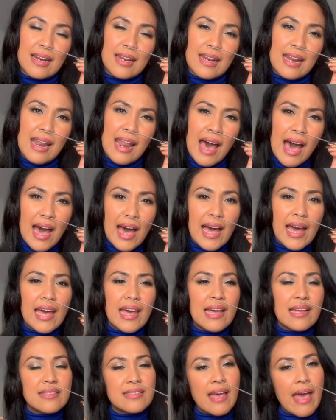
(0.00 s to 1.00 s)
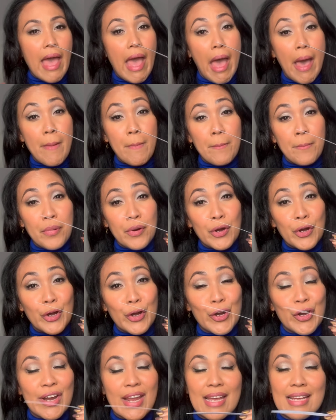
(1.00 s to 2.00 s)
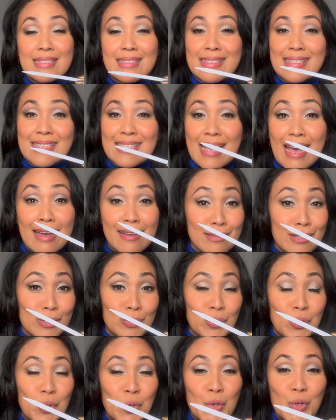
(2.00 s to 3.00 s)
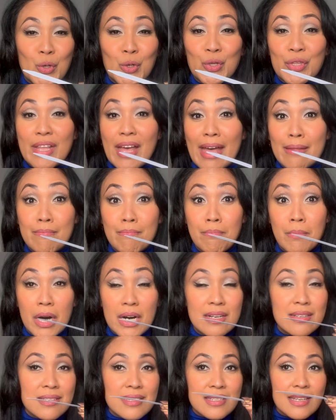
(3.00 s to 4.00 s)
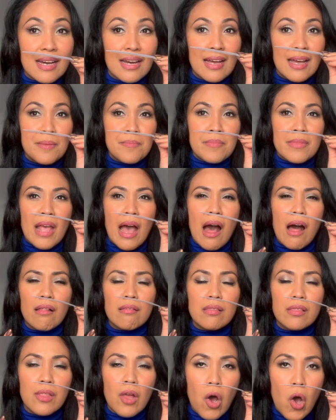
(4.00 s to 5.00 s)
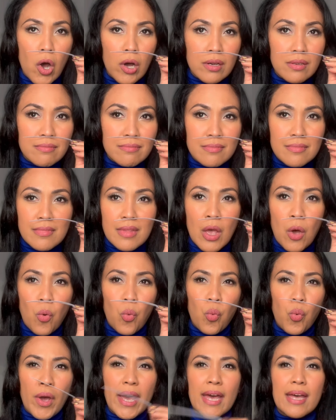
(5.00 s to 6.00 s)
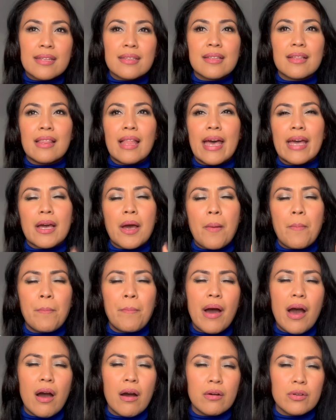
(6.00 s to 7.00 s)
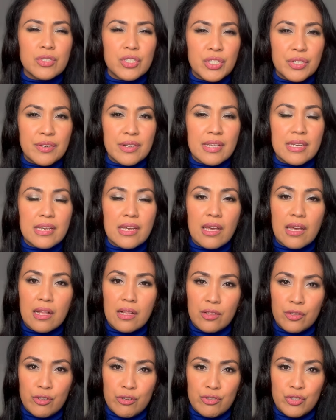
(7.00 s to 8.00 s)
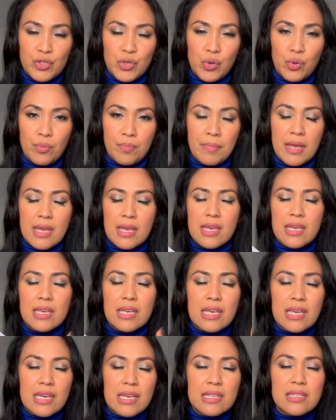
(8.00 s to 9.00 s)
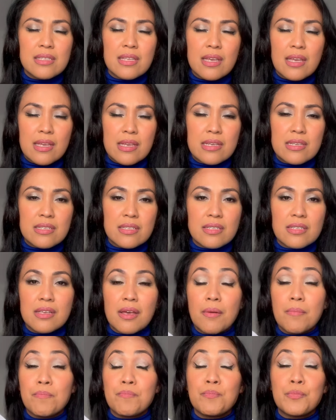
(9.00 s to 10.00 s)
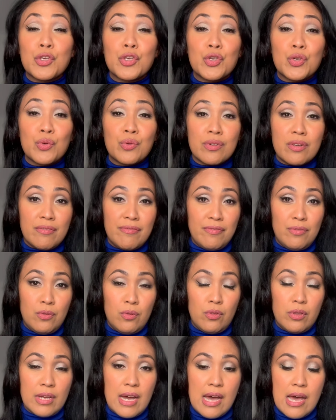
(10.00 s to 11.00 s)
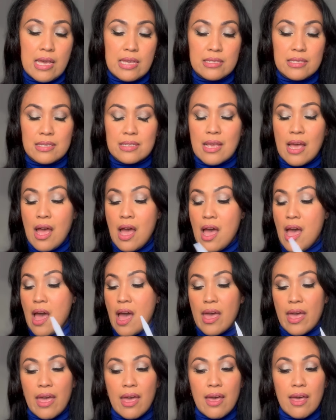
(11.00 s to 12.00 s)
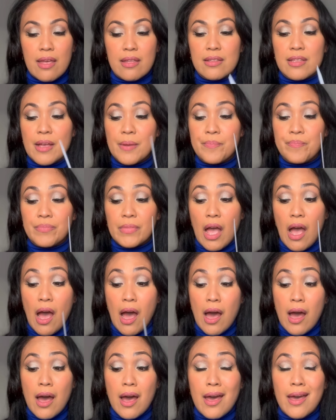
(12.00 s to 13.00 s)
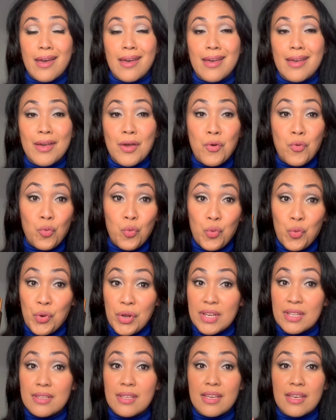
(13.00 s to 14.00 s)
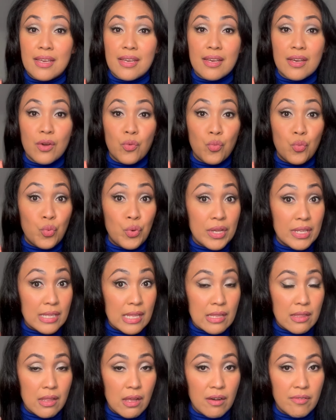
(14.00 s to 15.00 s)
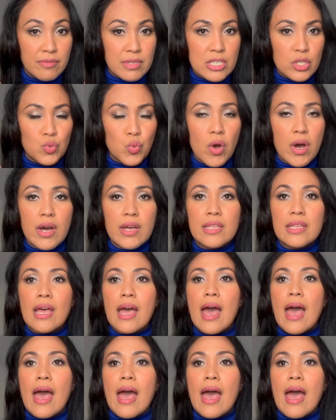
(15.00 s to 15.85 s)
light amber and sandalwood and musk along with like powdery heliotrope it is beautiful guys and I really really love this one